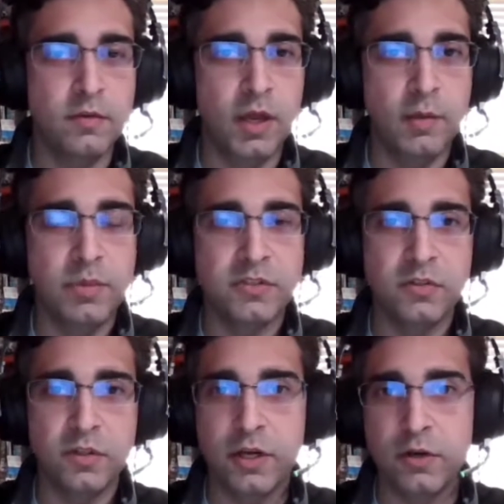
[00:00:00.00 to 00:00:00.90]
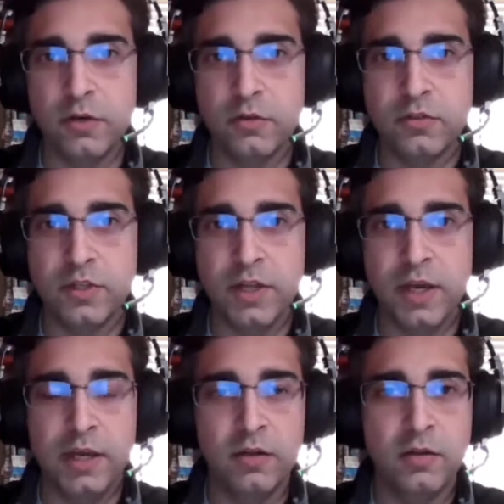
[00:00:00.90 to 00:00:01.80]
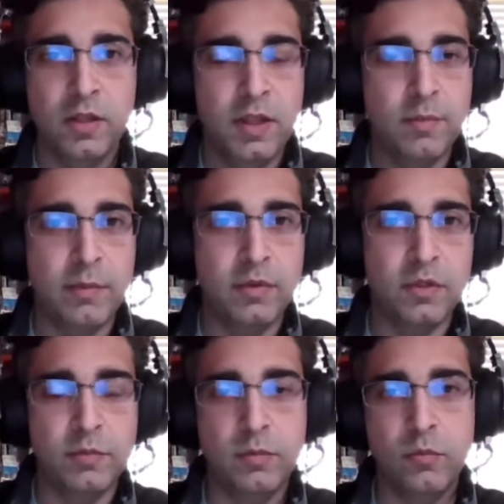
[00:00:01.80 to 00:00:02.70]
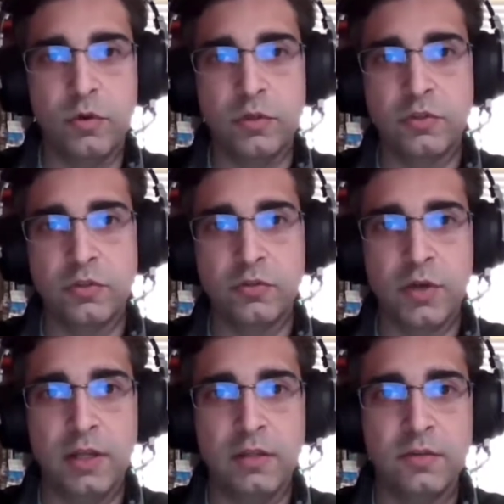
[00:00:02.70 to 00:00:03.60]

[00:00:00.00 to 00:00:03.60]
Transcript: pistolero style, maybe a little bit more into strength